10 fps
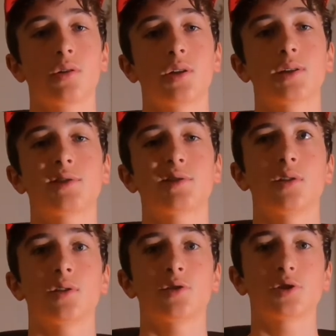It's
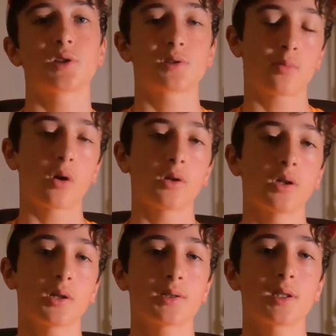just a small
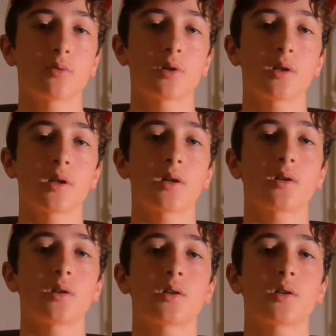hook. It's similar to the